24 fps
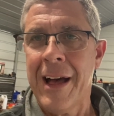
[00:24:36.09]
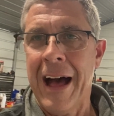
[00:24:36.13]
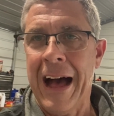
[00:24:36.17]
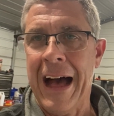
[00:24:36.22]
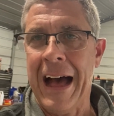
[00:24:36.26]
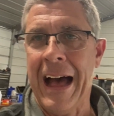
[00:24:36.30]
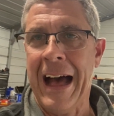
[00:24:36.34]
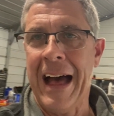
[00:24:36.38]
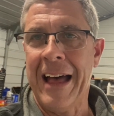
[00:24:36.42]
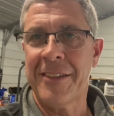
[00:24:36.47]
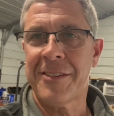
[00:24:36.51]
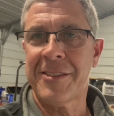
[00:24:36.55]

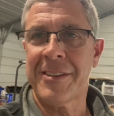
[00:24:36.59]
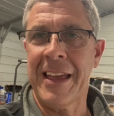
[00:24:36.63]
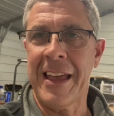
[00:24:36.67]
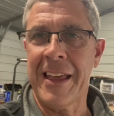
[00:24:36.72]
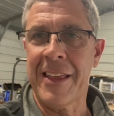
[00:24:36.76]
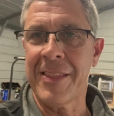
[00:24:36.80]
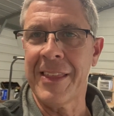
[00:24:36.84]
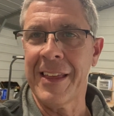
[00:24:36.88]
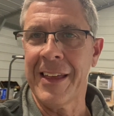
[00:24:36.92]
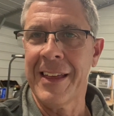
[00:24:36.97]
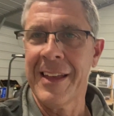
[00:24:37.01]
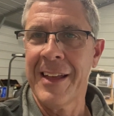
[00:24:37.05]
I, I
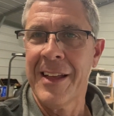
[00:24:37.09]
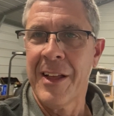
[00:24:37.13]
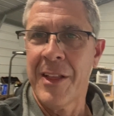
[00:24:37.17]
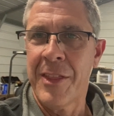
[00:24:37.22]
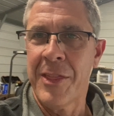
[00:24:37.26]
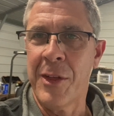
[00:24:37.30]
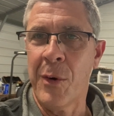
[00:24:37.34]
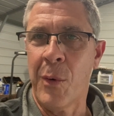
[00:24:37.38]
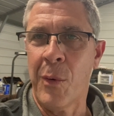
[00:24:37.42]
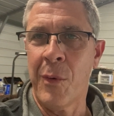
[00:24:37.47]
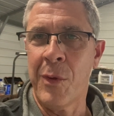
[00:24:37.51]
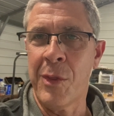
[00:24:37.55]
say the,
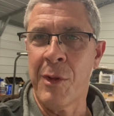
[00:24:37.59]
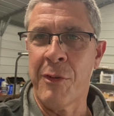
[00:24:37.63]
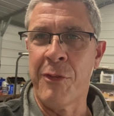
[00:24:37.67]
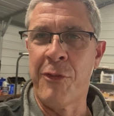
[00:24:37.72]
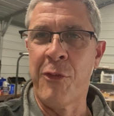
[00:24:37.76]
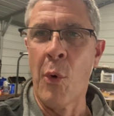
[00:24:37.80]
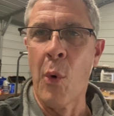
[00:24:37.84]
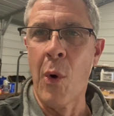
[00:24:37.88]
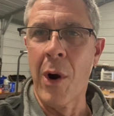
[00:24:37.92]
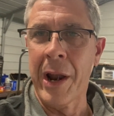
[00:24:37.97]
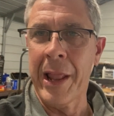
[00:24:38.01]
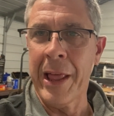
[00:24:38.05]
the, the
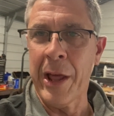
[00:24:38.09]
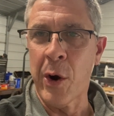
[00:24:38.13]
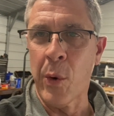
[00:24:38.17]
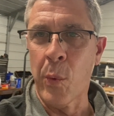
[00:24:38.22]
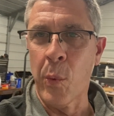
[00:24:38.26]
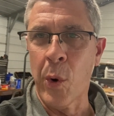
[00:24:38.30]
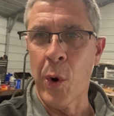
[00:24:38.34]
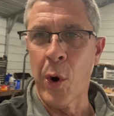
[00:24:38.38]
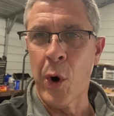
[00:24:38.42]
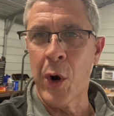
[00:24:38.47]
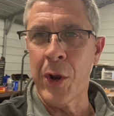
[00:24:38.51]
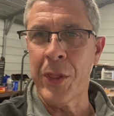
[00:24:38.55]
four letter
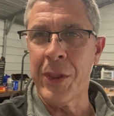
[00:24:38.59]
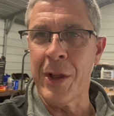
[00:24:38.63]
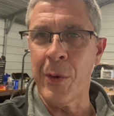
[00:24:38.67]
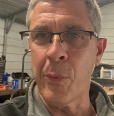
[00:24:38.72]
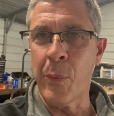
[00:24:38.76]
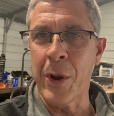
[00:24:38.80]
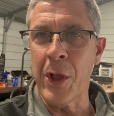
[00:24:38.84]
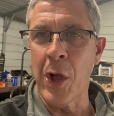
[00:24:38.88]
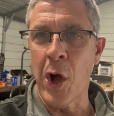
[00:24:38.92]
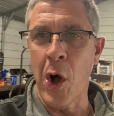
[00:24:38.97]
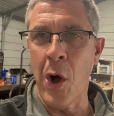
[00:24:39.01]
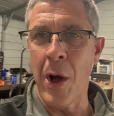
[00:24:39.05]
word
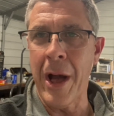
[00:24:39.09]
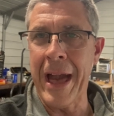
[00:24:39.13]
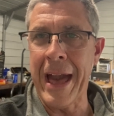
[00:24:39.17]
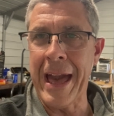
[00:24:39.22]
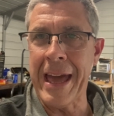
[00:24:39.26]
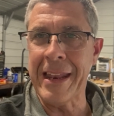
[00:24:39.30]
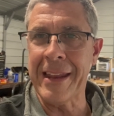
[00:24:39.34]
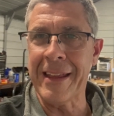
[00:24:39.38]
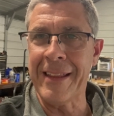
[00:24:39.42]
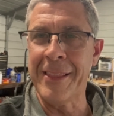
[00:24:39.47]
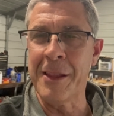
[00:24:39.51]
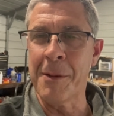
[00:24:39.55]
that we all
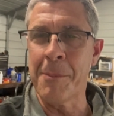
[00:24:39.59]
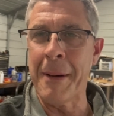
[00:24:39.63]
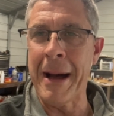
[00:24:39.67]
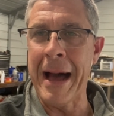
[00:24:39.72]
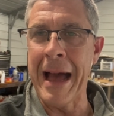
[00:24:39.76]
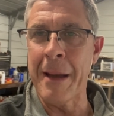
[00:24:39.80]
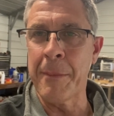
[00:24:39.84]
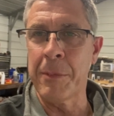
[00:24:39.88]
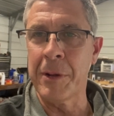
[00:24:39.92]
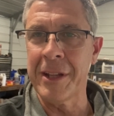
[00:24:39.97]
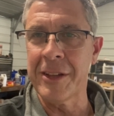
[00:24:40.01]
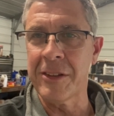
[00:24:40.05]
hate in the
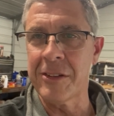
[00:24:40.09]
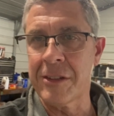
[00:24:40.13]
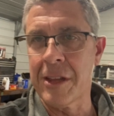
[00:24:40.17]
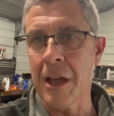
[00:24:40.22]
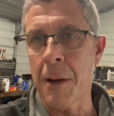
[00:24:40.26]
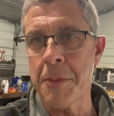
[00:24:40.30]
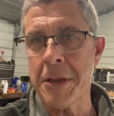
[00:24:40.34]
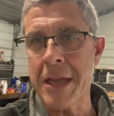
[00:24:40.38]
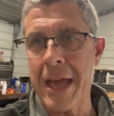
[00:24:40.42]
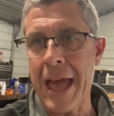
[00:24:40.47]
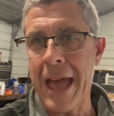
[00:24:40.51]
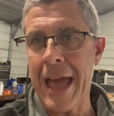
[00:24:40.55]
Bible is
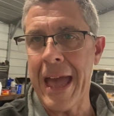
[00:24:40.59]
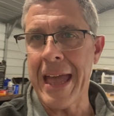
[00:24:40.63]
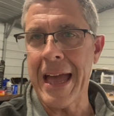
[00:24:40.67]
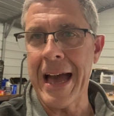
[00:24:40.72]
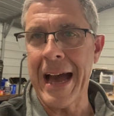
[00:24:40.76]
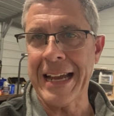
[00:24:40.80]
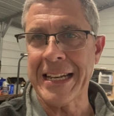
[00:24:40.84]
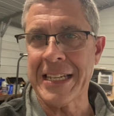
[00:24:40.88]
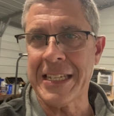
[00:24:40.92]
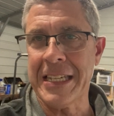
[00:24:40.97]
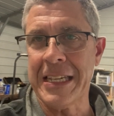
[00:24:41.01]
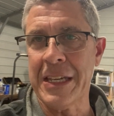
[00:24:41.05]
W A
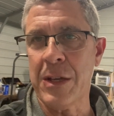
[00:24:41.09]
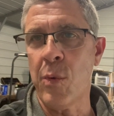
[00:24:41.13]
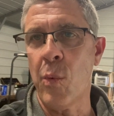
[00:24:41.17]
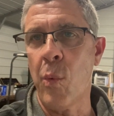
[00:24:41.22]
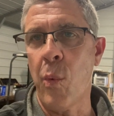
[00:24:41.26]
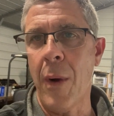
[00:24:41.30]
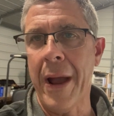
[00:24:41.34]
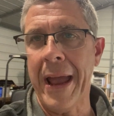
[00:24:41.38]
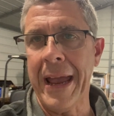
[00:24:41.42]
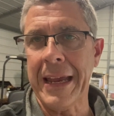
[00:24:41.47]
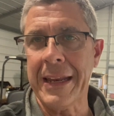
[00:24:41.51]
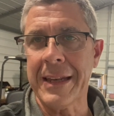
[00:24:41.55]
I T,
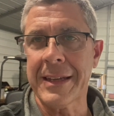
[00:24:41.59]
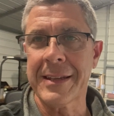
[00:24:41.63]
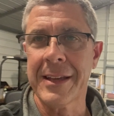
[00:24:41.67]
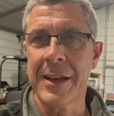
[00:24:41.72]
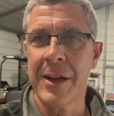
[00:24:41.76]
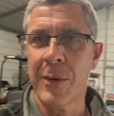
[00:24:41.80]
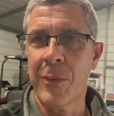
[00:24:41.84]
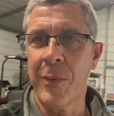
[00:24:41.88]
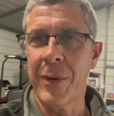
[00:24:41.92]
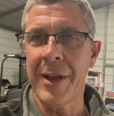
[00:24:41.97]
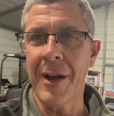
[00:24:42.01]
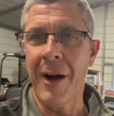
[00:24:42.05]
wait.
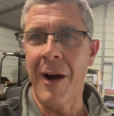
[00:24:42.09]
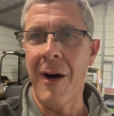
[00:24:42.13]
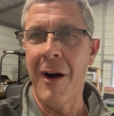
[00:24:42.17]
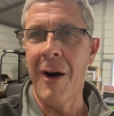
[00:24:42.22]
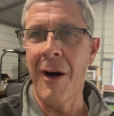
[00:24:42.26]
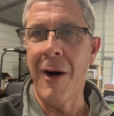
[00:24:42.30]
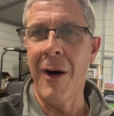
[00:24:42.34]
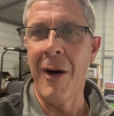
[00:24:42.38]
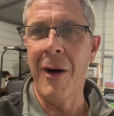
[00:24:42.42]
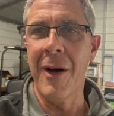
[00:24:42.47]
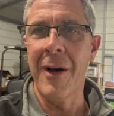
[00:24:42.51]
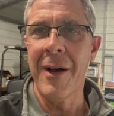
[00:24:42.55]
We
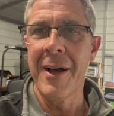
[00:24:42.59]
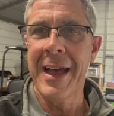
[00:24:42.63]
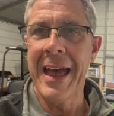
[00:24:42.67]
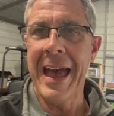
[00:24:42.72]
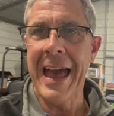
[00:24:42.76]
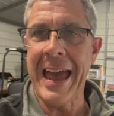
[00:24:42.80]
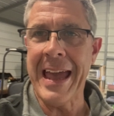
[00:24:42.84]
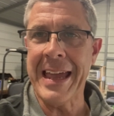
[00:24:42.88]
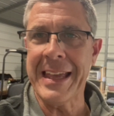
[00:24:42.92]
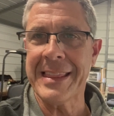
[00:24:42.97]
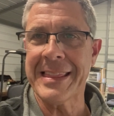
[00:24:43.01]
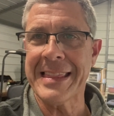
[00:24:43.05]
all
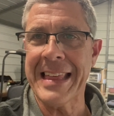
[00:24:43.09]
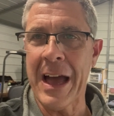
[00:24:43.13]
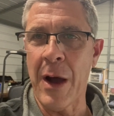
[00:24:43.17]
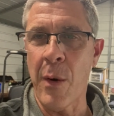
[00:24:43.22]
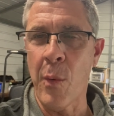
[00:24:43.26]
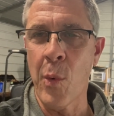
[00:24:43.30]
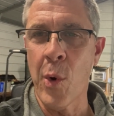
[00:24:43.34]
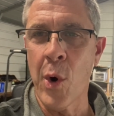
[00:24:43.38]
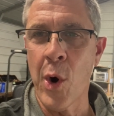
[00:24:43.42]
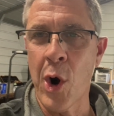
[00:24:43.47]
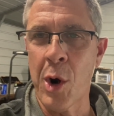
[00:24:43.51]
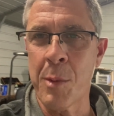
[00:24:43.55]
hate
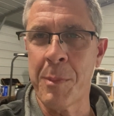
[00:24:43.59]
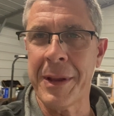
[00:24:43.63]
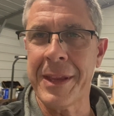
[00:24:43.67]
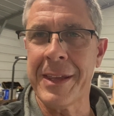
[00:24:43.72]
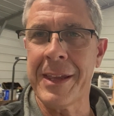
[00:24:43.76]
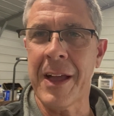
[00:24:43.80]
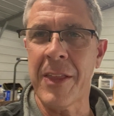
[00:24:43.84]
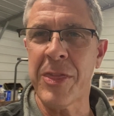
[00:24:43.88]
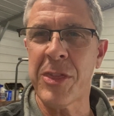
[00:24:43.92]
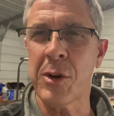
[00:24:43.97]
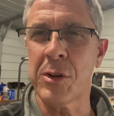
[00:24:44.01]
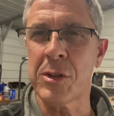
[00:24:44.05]
that word,
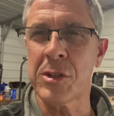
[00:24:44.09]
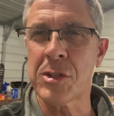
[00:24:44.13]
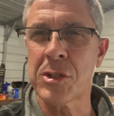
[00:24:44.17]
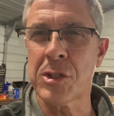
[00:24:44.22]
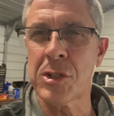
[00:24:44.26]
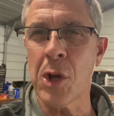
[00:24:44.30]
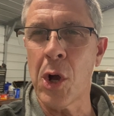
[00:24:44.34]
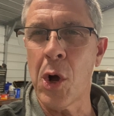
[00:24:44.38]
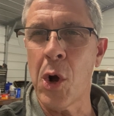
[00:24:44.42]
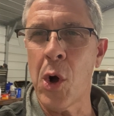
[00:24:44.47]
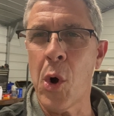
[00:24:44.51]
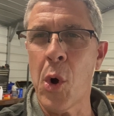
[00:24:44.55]
but yet there's
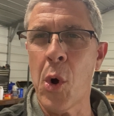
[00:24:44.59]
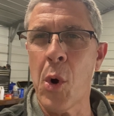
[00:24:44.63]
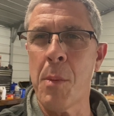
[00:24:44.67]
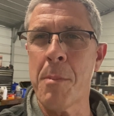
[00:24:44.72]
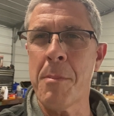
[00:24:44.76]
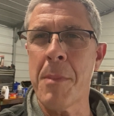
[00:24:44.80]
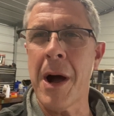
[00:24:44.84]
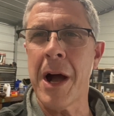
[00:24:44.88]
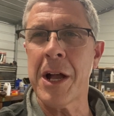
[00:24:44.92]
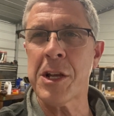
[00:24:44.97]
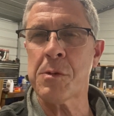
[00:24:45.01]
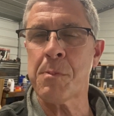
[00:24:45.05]
so
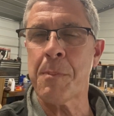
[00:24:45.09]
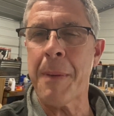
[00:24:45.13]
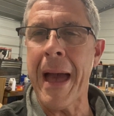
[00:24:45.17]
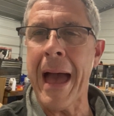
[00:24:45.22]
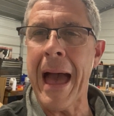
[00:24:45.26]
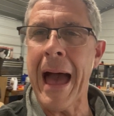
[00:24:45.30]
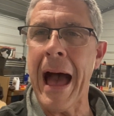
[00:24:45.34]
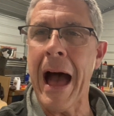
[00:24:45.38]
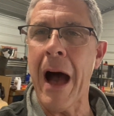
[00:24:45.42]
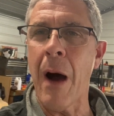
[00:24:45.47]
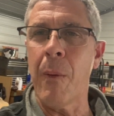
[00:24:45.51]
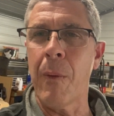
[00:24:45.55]
much
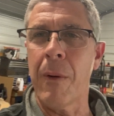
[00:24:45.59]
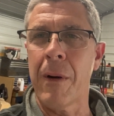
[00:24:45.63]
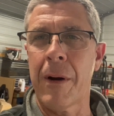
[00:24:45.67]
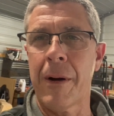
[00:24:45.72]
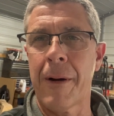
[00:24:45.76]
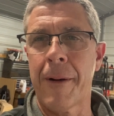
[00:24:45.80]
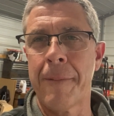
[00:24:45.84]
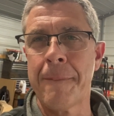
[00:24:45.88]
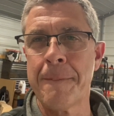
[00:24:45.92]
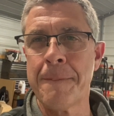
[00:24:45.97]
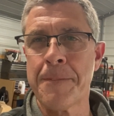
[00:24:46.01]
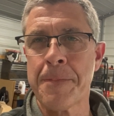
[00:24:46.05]

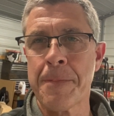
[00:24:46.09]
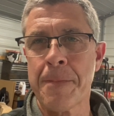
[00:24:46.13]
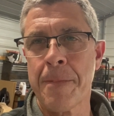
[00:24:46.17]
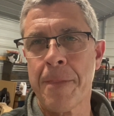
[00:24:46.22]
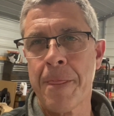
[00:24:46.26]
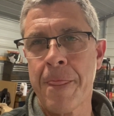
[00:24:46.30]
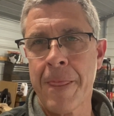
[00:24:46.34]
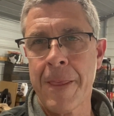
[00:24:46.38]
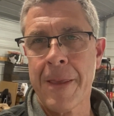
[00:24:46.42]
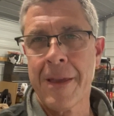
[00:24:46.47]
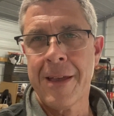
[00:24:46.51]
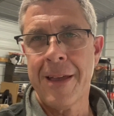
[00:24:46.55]
power
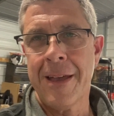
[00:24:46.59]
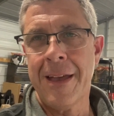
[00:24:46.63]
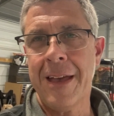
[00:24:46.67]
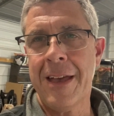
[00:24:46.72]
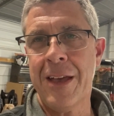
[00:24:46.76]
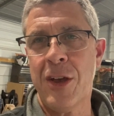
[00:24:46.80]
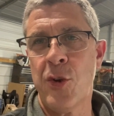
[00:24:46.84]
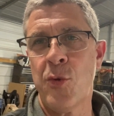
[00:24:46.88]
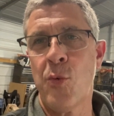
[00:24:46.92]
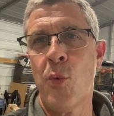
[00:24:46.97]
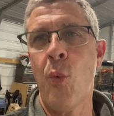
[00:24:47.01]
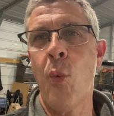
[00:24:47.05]

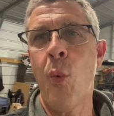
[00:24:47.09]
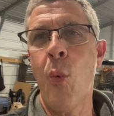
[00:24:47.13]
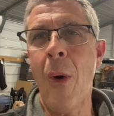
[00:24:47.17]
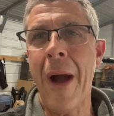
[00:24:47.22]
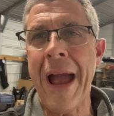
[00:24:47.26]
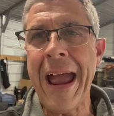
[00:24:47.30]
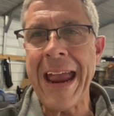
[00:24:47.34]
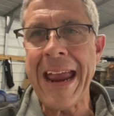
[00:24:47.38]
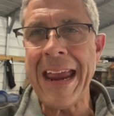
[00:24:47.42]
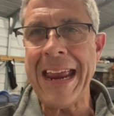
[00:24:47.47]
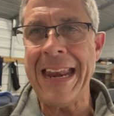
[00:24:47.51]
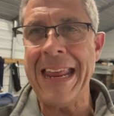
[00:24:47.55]
in
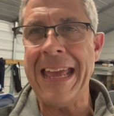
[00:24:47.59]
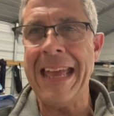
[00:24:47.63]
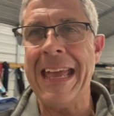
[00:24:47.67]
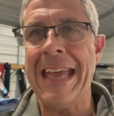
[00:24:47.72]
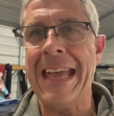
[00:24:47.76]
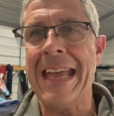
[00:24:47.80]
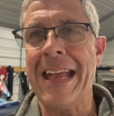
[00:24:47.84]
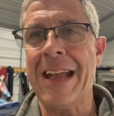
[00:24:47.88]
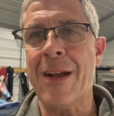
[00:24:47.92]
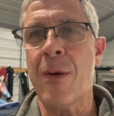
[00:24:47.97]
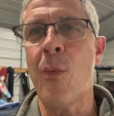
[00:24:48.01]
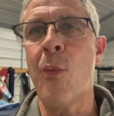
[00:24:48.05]

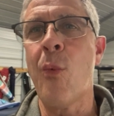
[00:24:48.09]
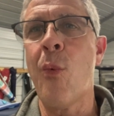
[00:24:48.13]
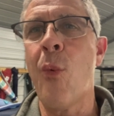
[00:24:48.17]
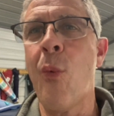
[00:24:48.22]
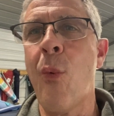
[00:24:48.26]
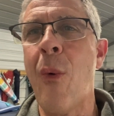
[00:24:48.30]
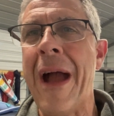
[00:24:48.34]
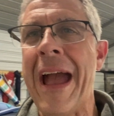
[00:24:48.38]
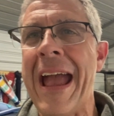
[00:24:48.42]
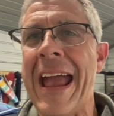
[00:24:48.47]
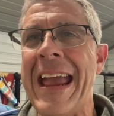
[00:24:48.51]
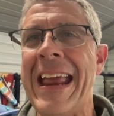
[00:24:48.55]

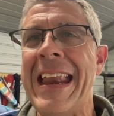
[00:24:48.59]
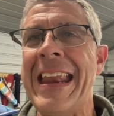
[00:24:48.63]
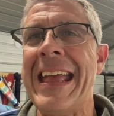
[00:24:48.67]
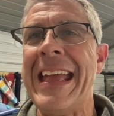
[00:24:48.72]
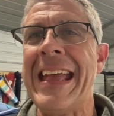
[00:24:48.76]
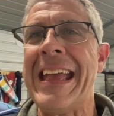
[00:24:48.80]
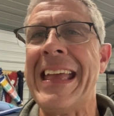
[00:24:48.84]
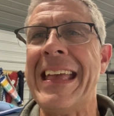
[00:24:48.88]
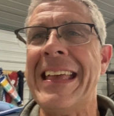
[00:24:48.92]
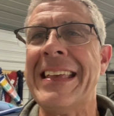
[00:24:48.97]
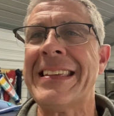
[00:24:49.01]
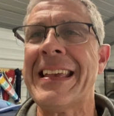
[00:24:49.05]
waiting.
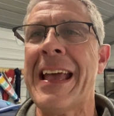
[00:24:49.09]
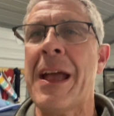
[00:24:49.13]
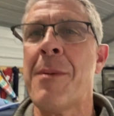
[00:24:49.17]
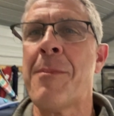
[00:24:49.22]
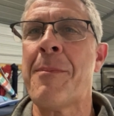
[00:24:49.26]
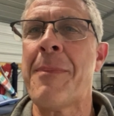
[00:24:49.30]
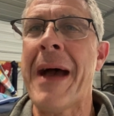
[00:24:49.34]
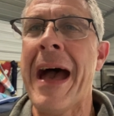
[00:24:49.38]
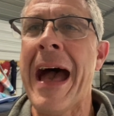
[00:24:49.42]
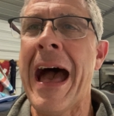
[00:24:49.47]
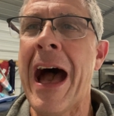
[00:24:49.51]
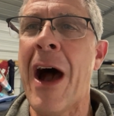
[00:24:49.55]
Waiting is a
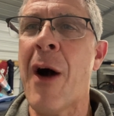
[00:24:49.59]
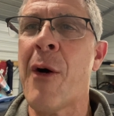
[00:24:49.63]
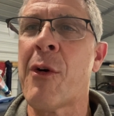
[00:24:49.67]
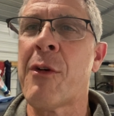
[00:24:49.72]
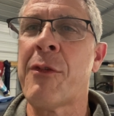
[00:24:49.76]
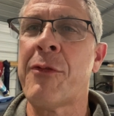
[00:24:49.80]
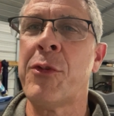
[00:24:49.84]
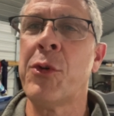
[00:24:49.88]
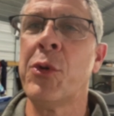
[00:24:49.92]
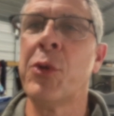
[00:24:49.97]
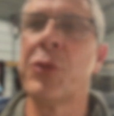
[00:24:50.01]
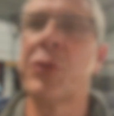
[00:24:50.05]

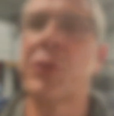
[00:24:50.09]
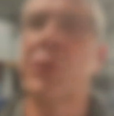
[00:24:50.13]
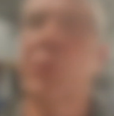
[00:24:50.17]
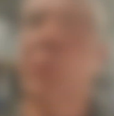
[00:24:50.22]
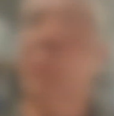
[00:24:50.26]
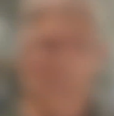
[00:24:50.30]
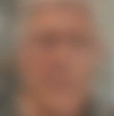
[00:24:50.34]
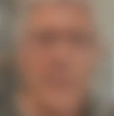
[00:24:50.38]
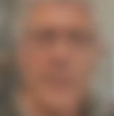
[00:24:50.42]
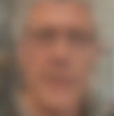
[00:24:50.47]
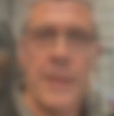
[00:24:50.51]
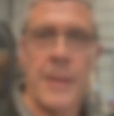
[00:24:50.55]
powerful
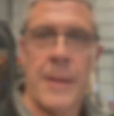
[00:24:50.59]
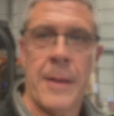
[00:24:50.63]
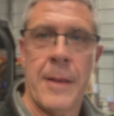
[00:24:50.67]
tool.